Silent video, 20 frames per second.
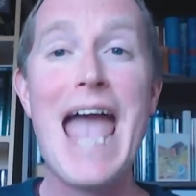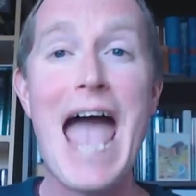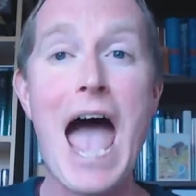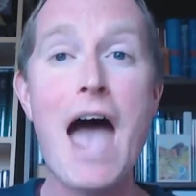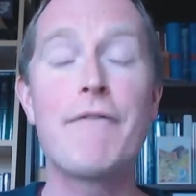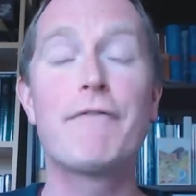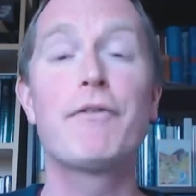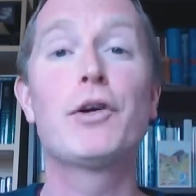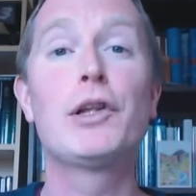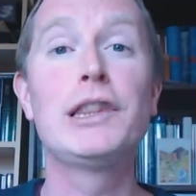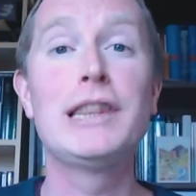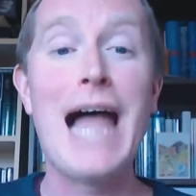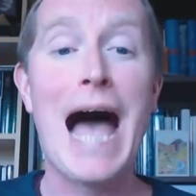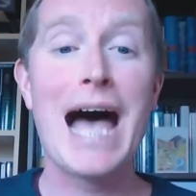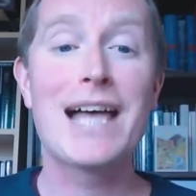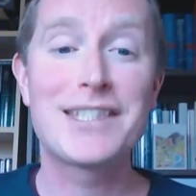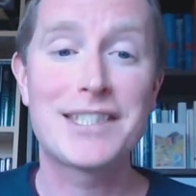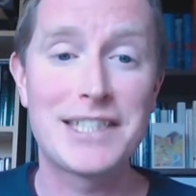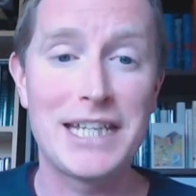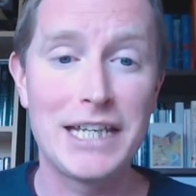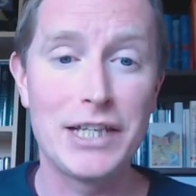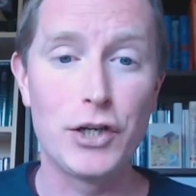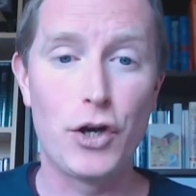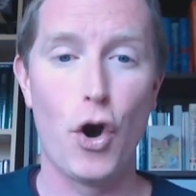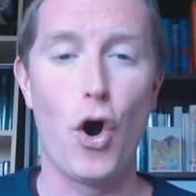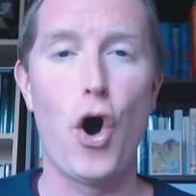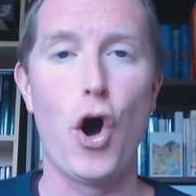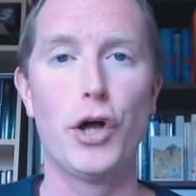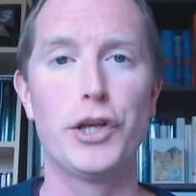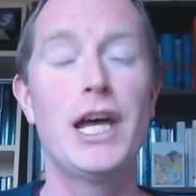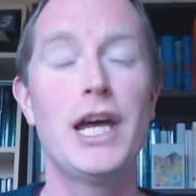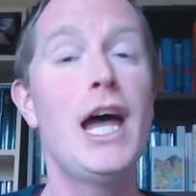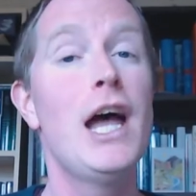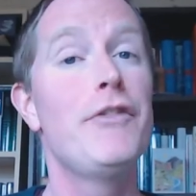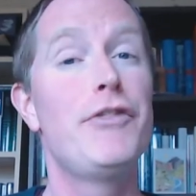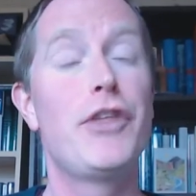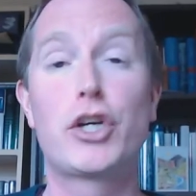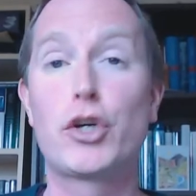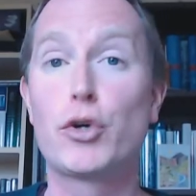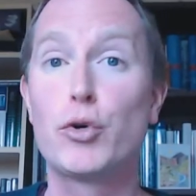everlasting God,
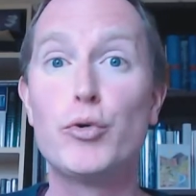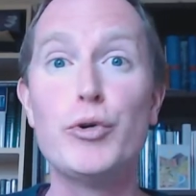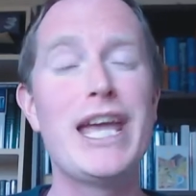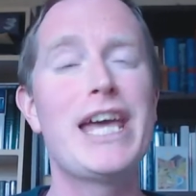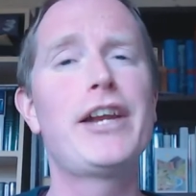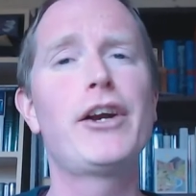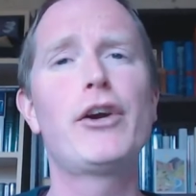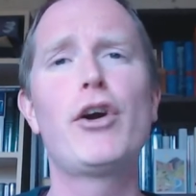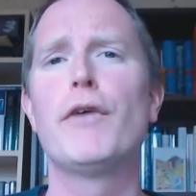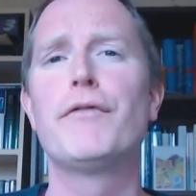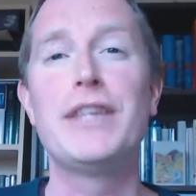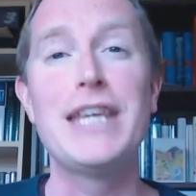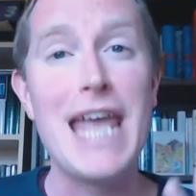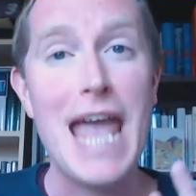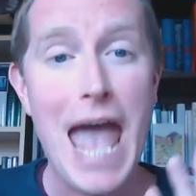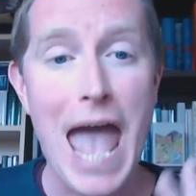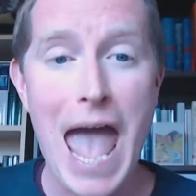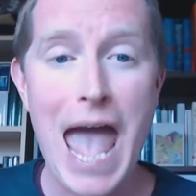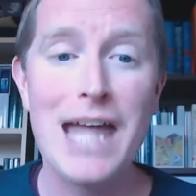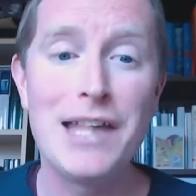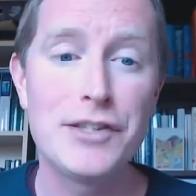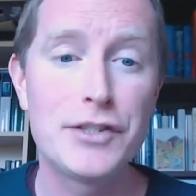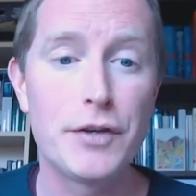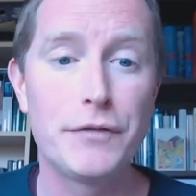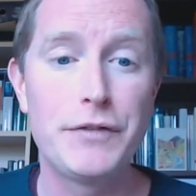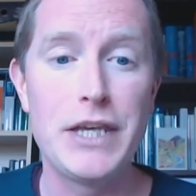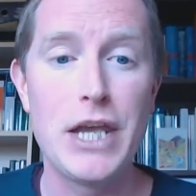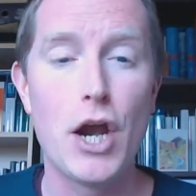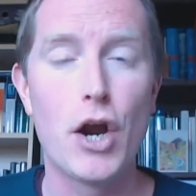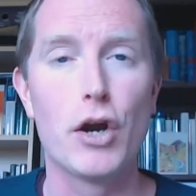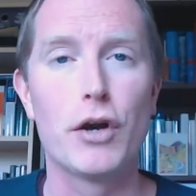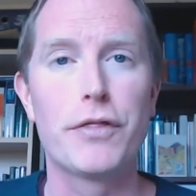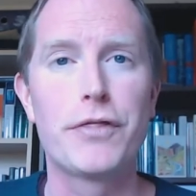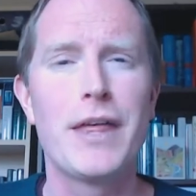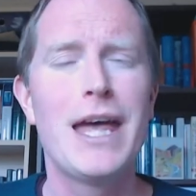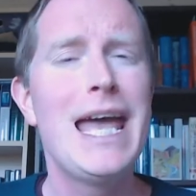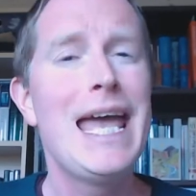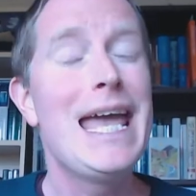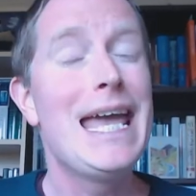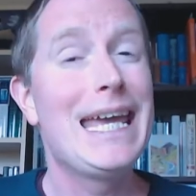the creator of the ends of the earth.
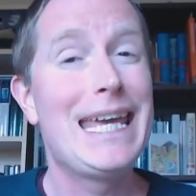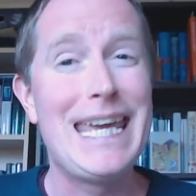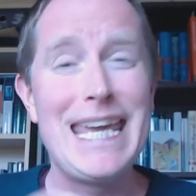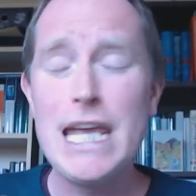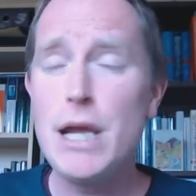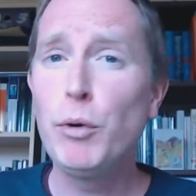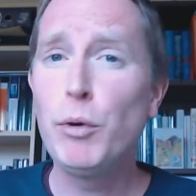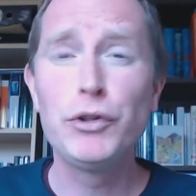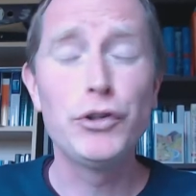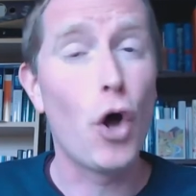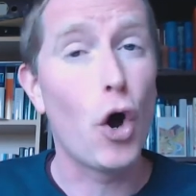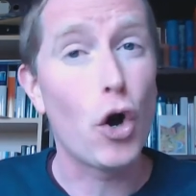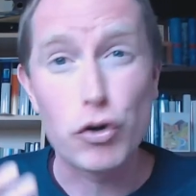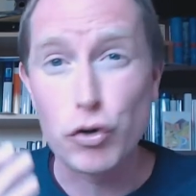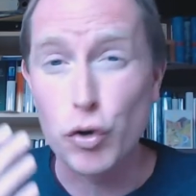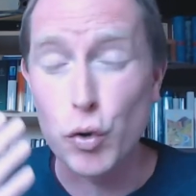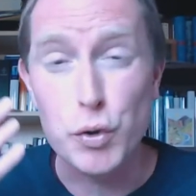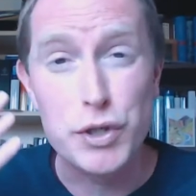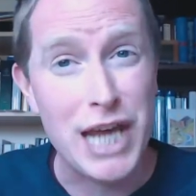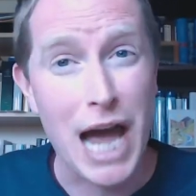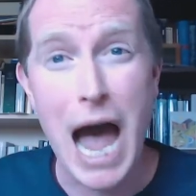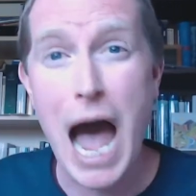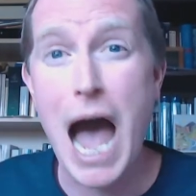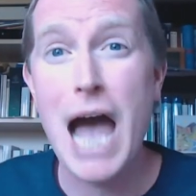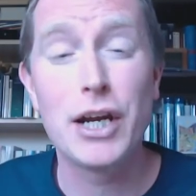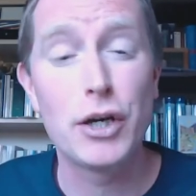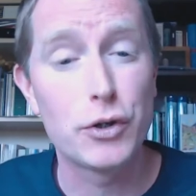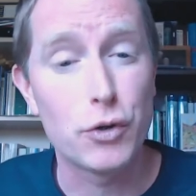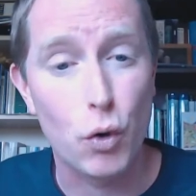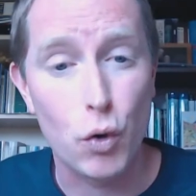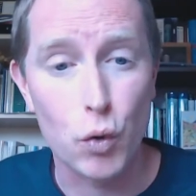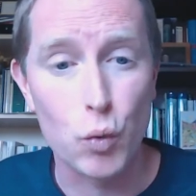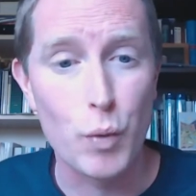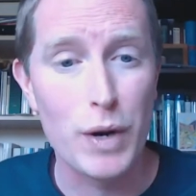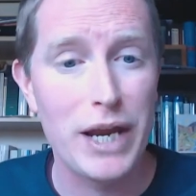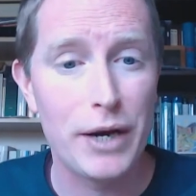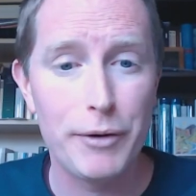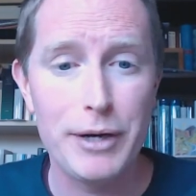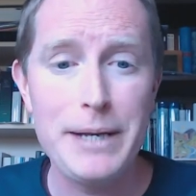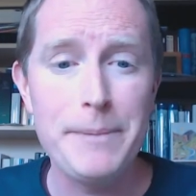He will not grow tired or
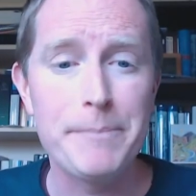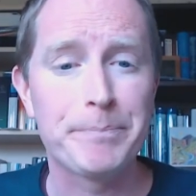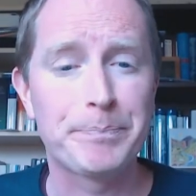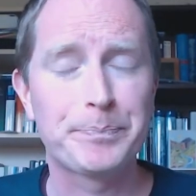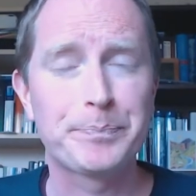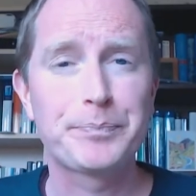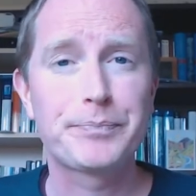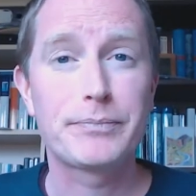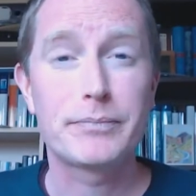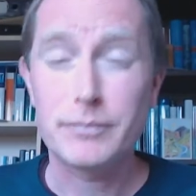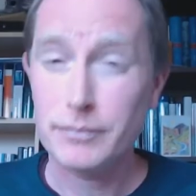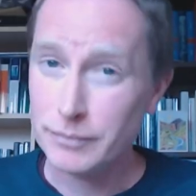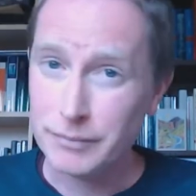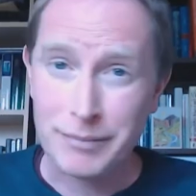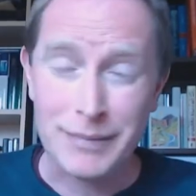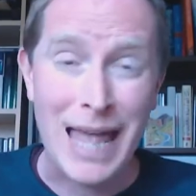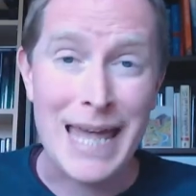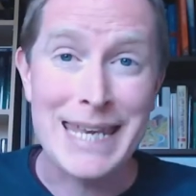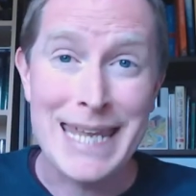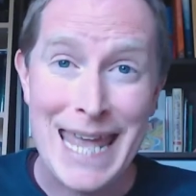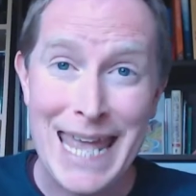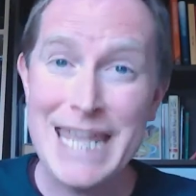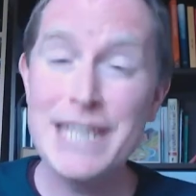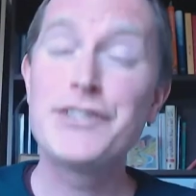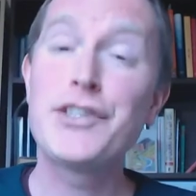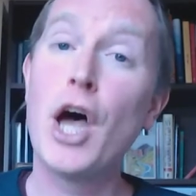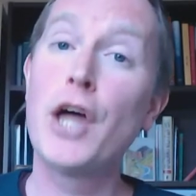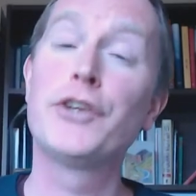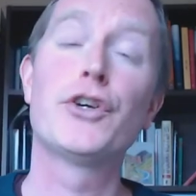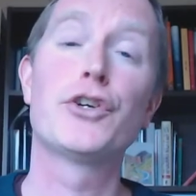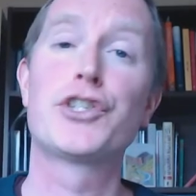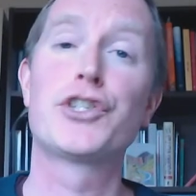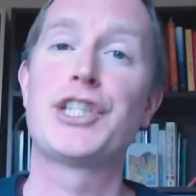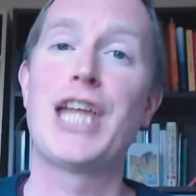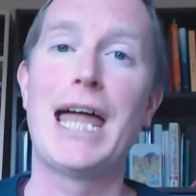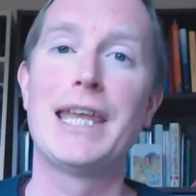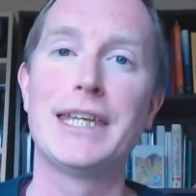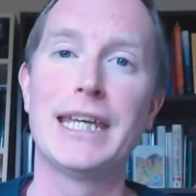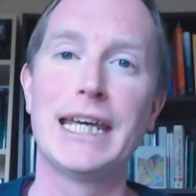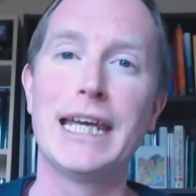weary, and his
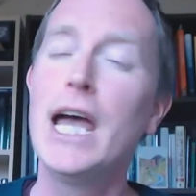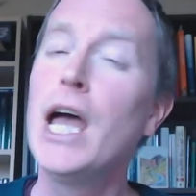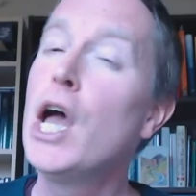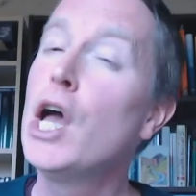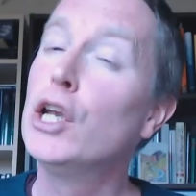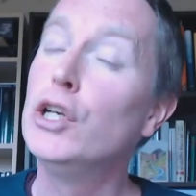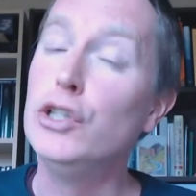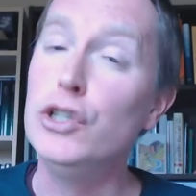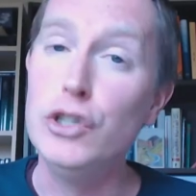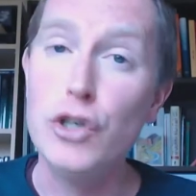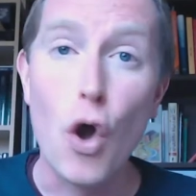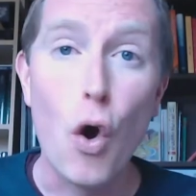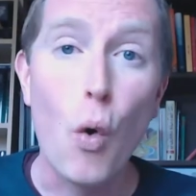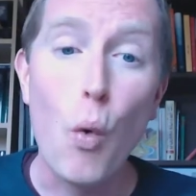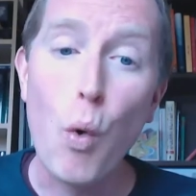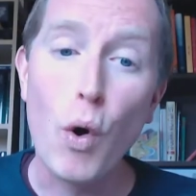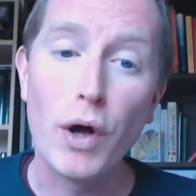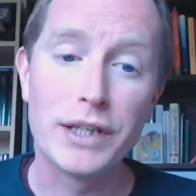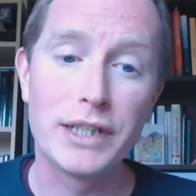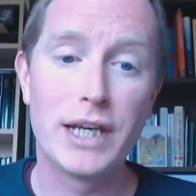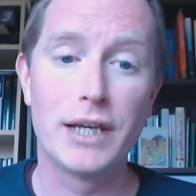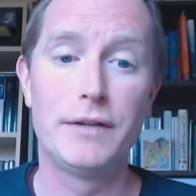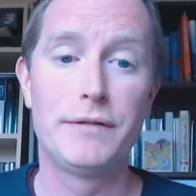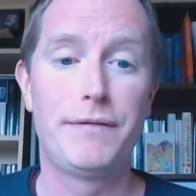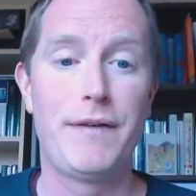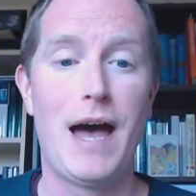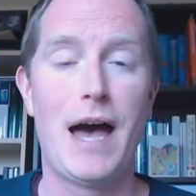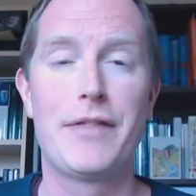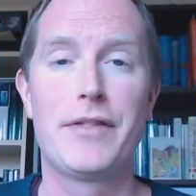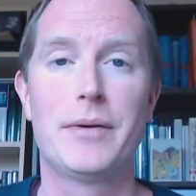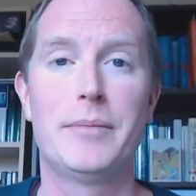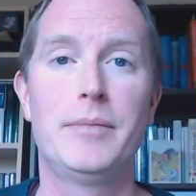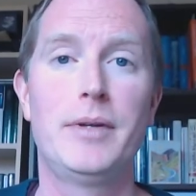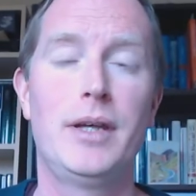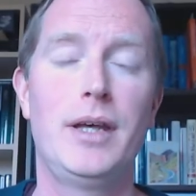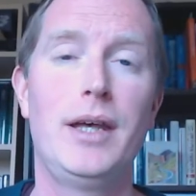understanding no one can fathom.